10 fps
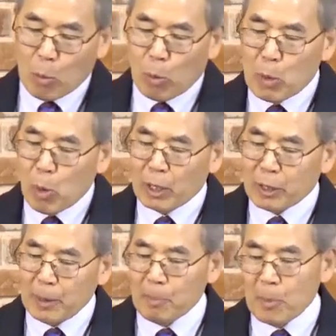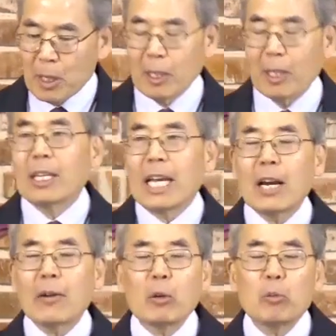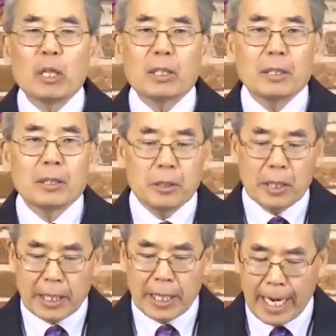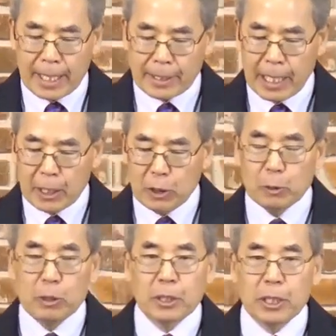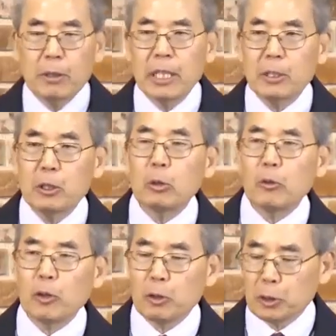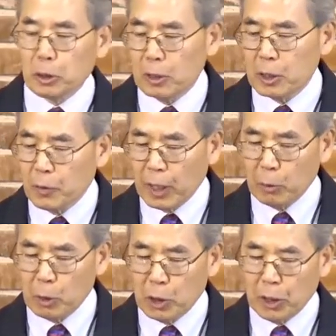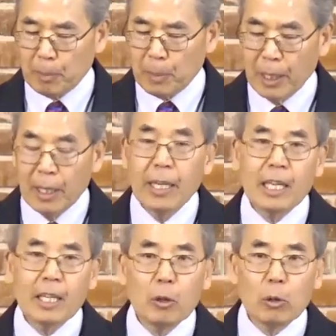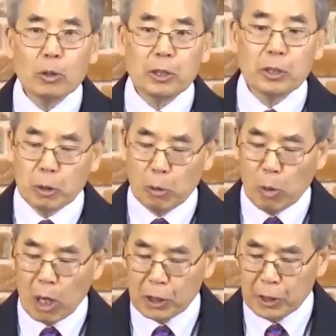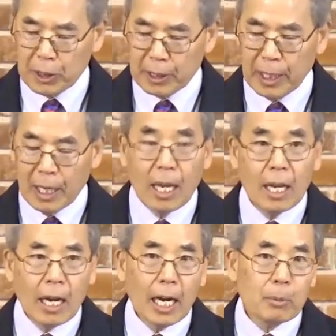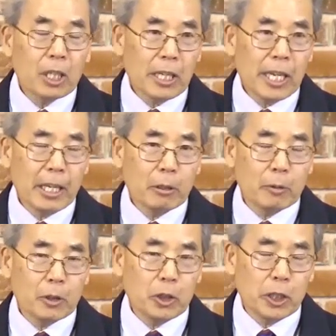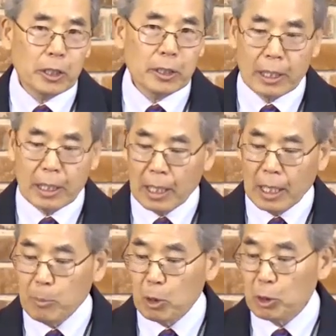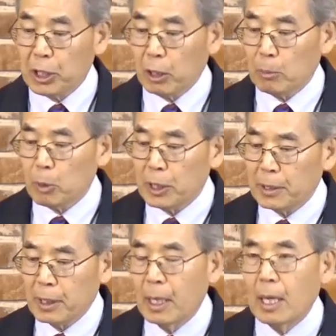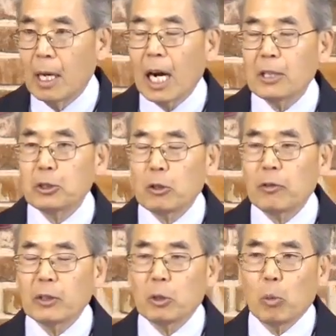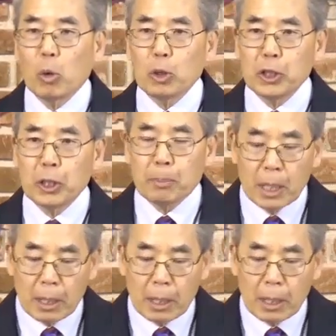We welcome everyone to the Cascade Unitarian Universalist Fellowship in North Central Washington. I'm Hideo Fujita. I'm your celebrant. I serve on the worship,